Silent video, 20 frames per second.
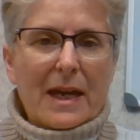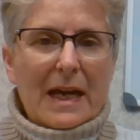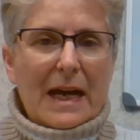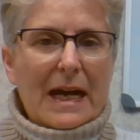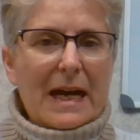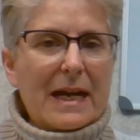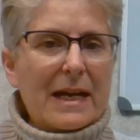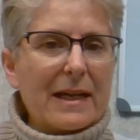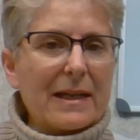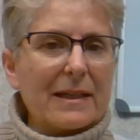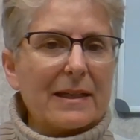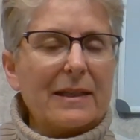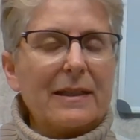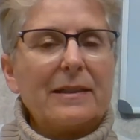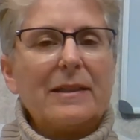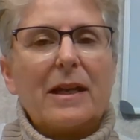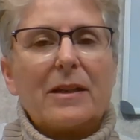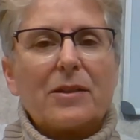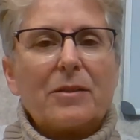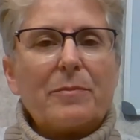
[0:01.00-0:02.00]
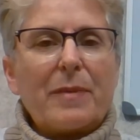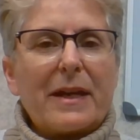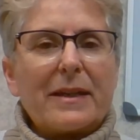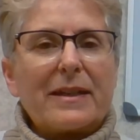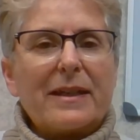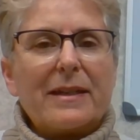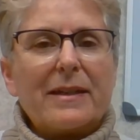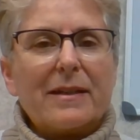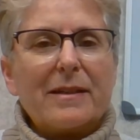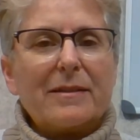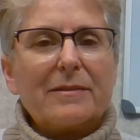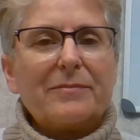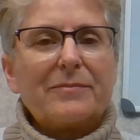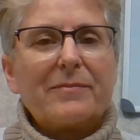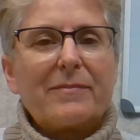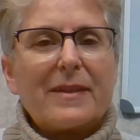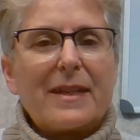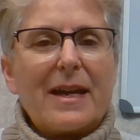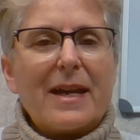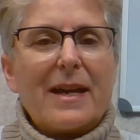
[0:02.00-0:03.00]
Hi, Dr. Becky here.
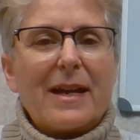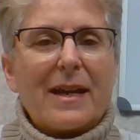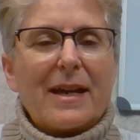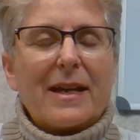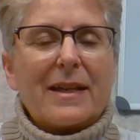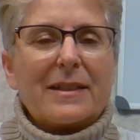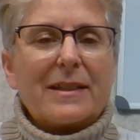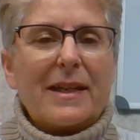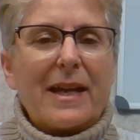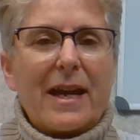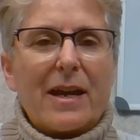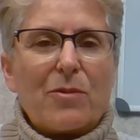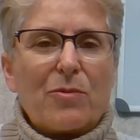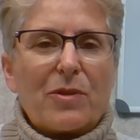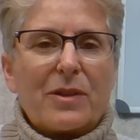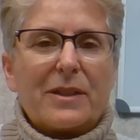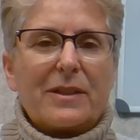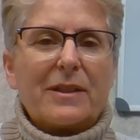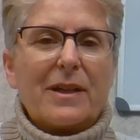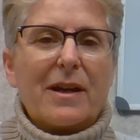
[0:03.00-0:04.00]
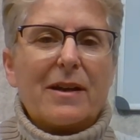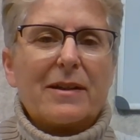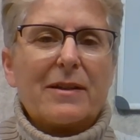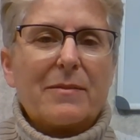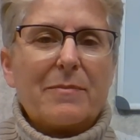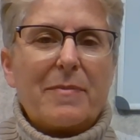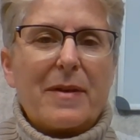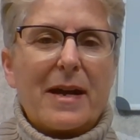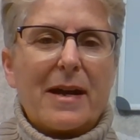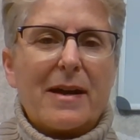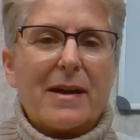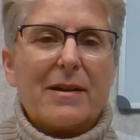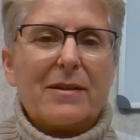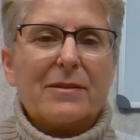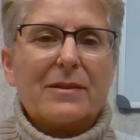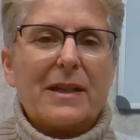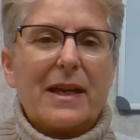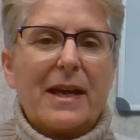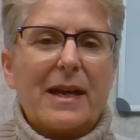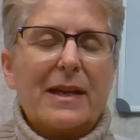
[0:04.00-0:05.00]
Today I want to talk
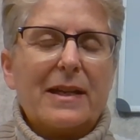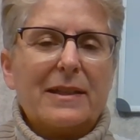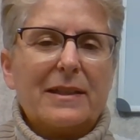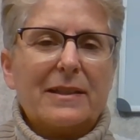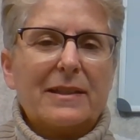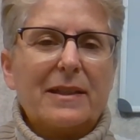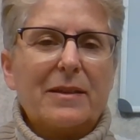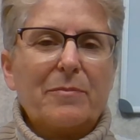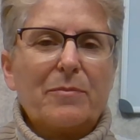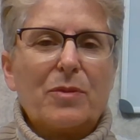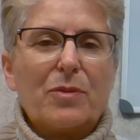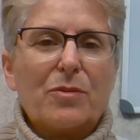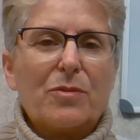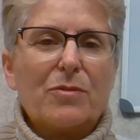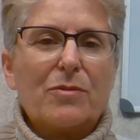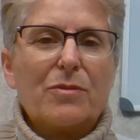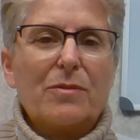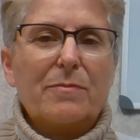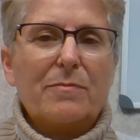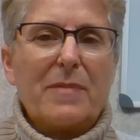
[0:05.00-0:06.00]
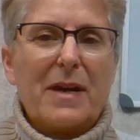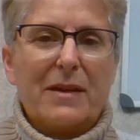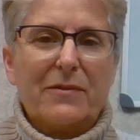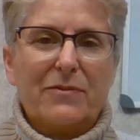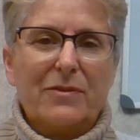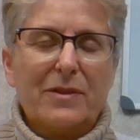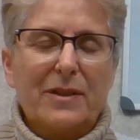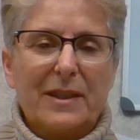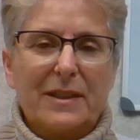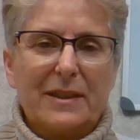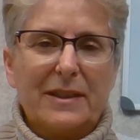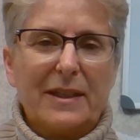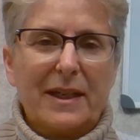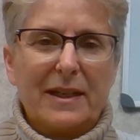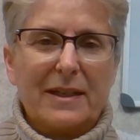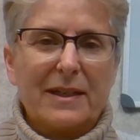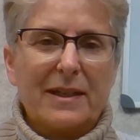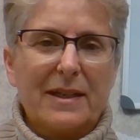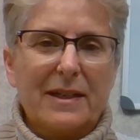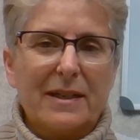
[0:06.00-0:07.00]
about a simple mindfulness
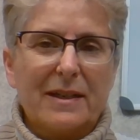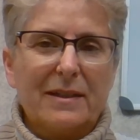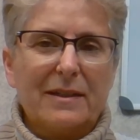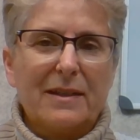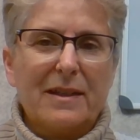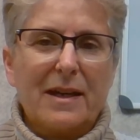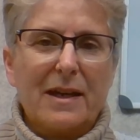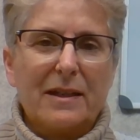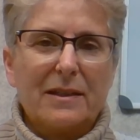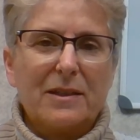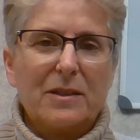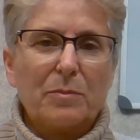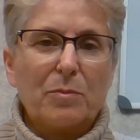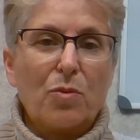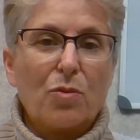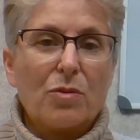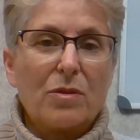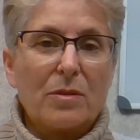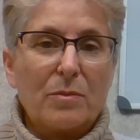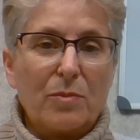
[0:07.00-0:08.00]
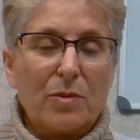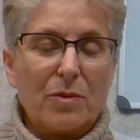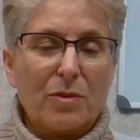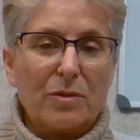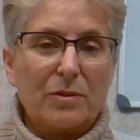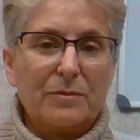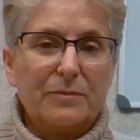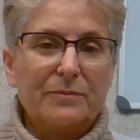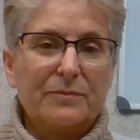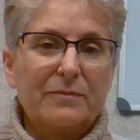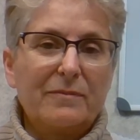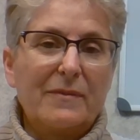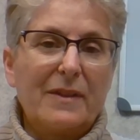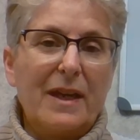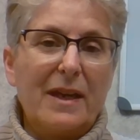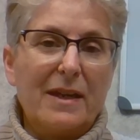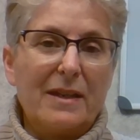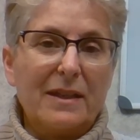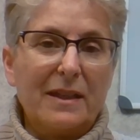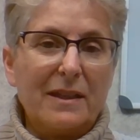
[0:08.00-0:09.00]
technique that's portable
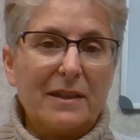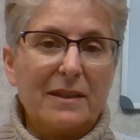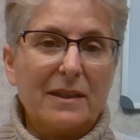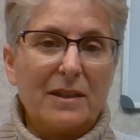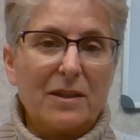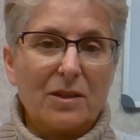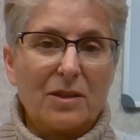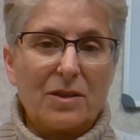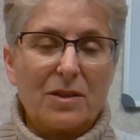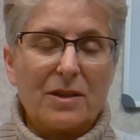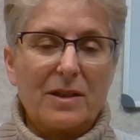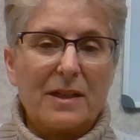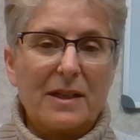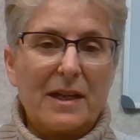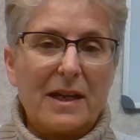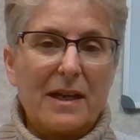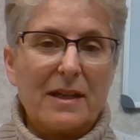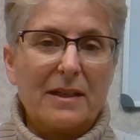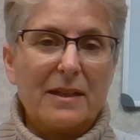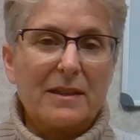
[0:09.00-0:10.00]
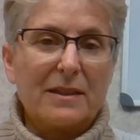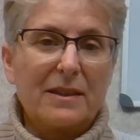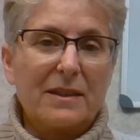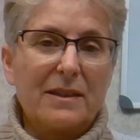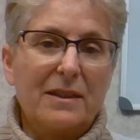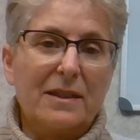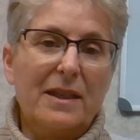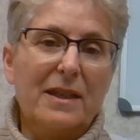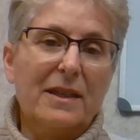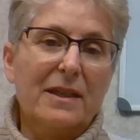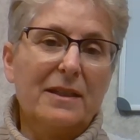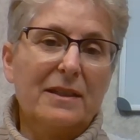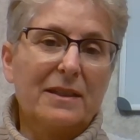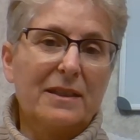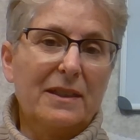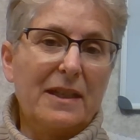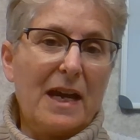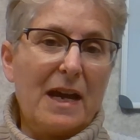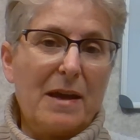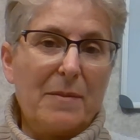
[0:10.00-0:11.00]
and easy to learn, and it's the
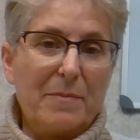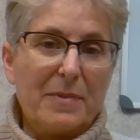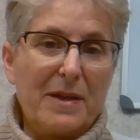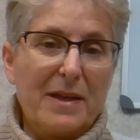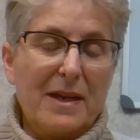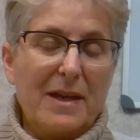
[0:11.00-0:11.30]
stop